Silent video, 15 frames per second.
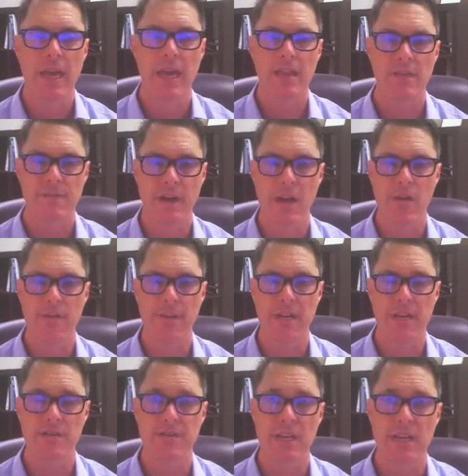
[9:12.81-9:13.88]
And the final thing
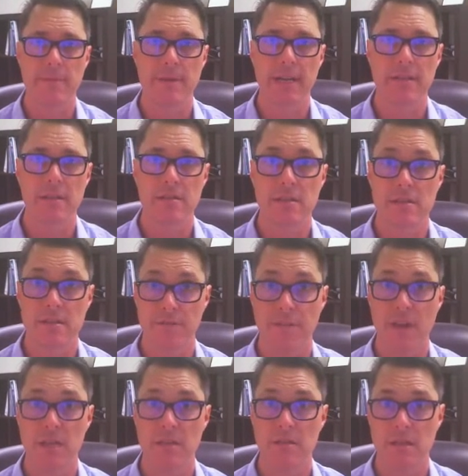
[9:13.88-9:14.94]
I'll say about this is
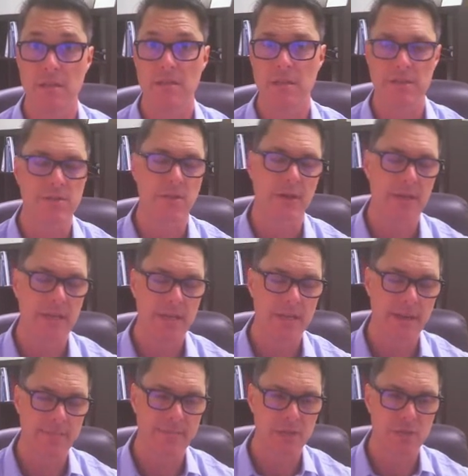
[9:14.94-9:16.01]

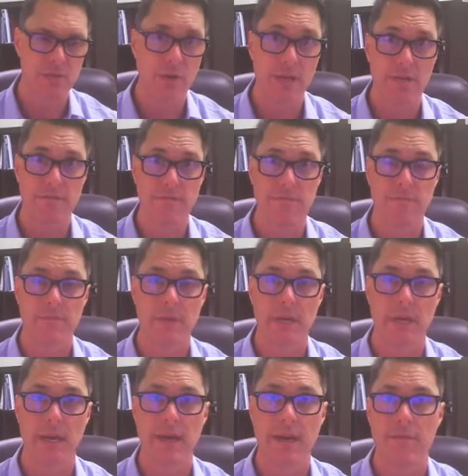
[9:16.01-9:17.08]
the Australian
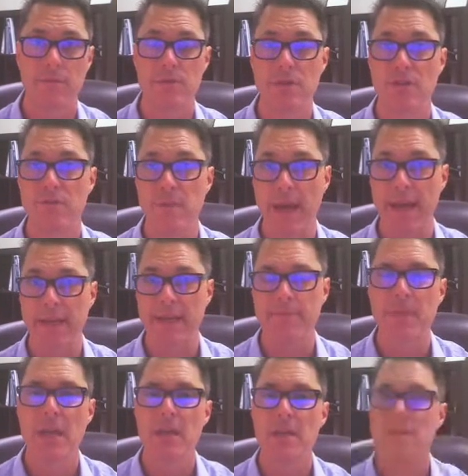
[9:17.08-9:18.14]
Reserve Bank
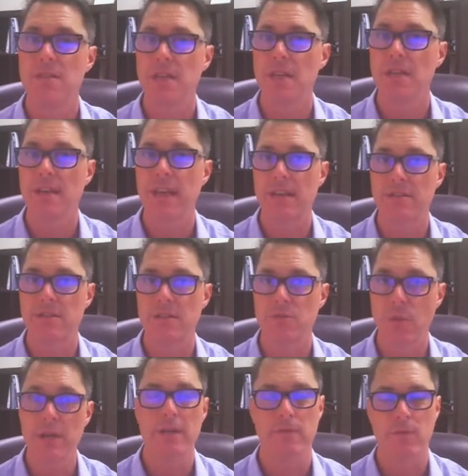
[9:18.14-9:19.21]
did announce this
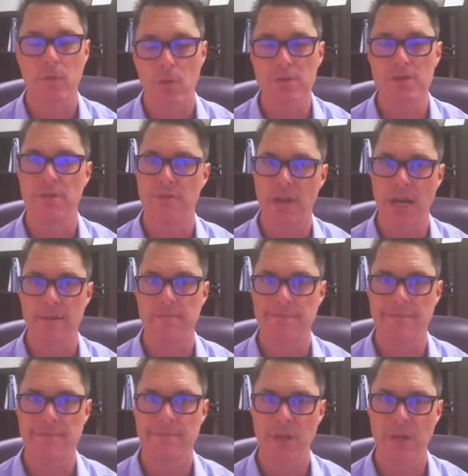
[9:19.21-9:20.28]
week, of course, they're not,
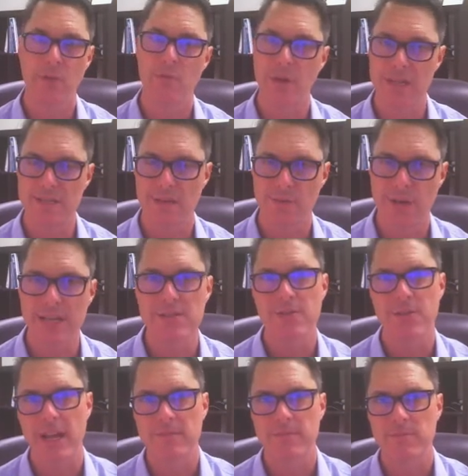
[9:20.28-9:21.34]
raising rates,
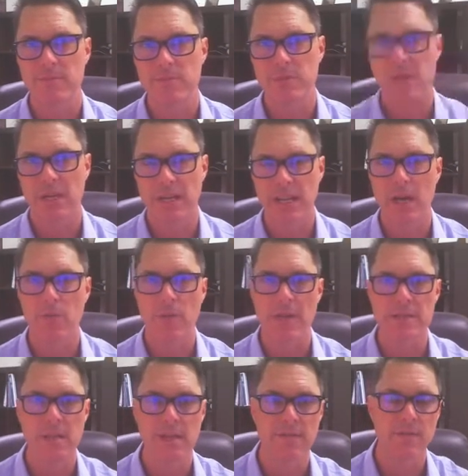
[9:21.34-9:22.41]
they're not going to cut
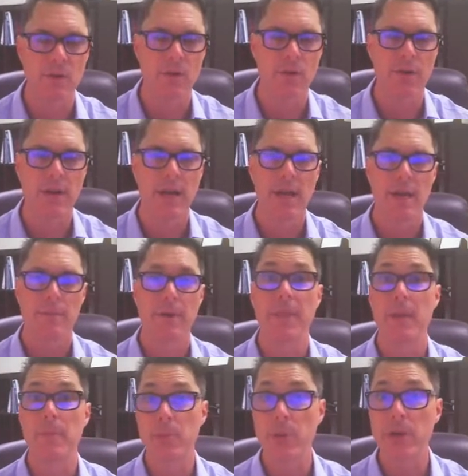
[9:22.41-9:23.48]
rates any further, but
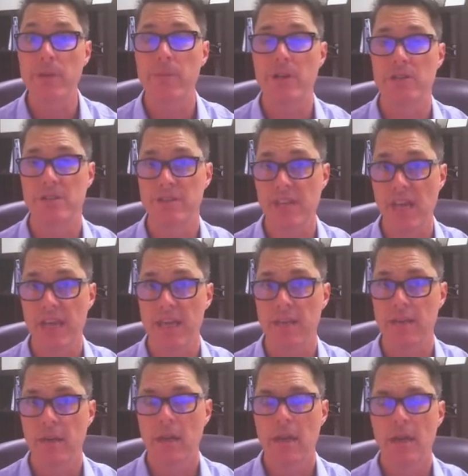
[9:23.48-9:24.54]
they pretty much
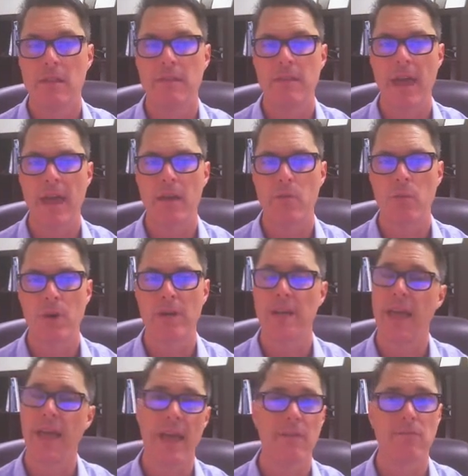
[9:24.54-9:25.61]
said that we're going
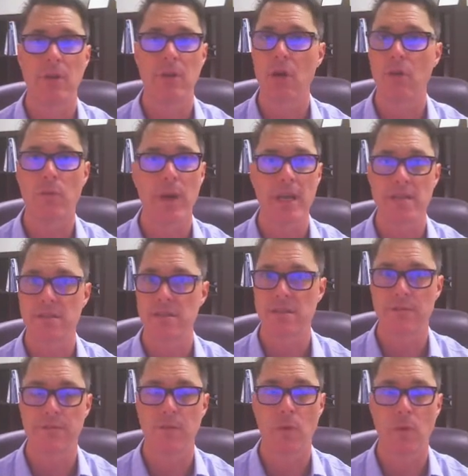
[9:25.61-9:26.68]
to have low
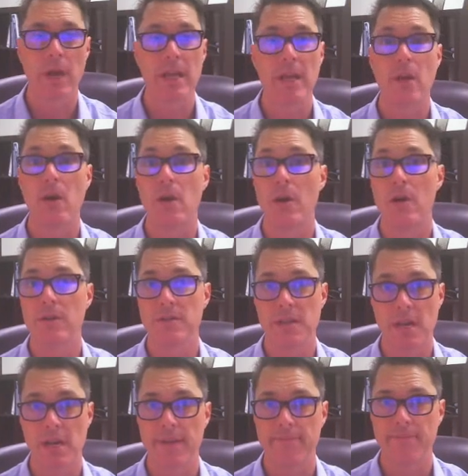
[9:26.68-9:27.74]
rates for a long
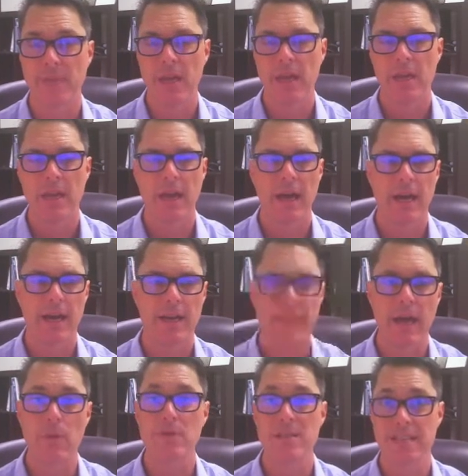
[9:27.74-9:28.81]
time.
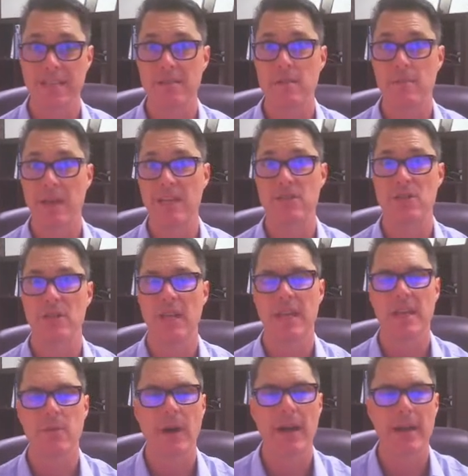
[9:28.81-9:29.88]
That was the intimation
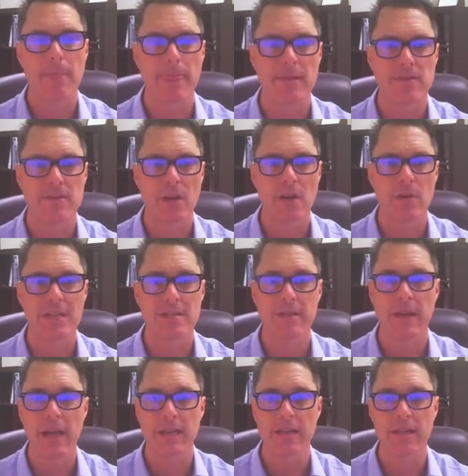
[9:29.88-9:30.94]
anyway. So it's
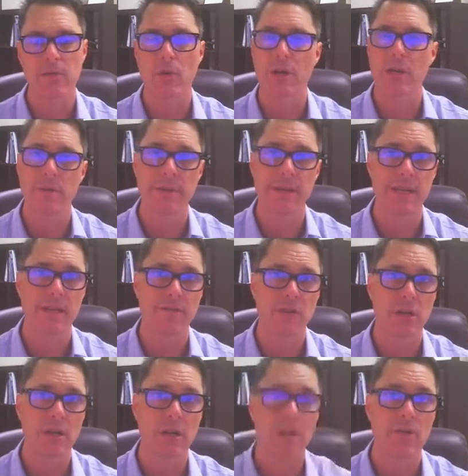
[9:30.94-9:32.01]
likely we're going to be in a
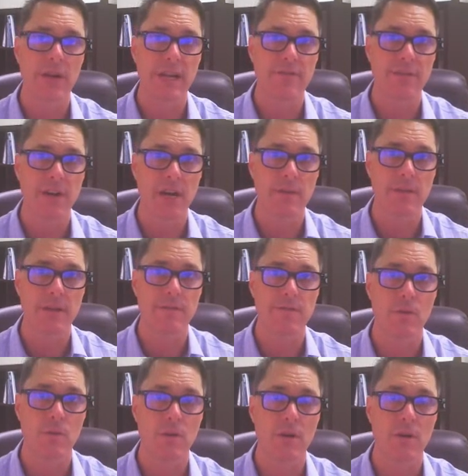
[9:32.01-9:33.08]
very low rate environment
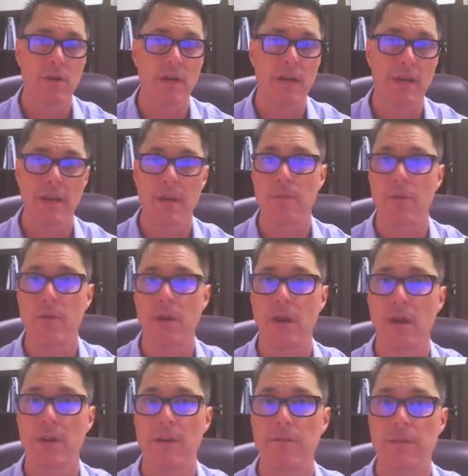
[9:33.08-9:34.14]
for a number
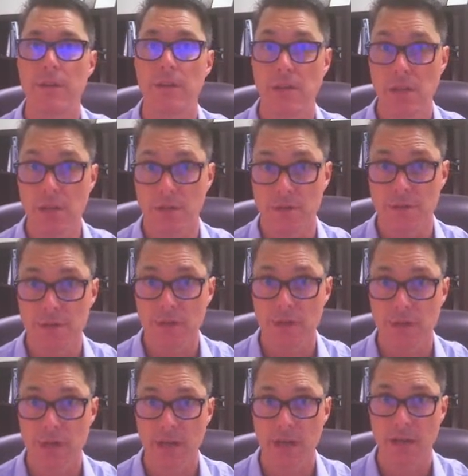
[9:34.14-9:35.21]
of years,
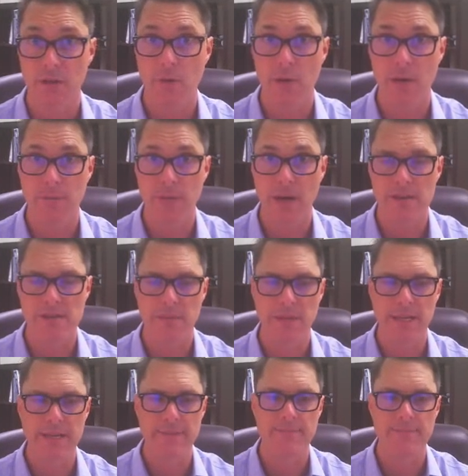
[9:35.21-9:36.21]
quite possibly.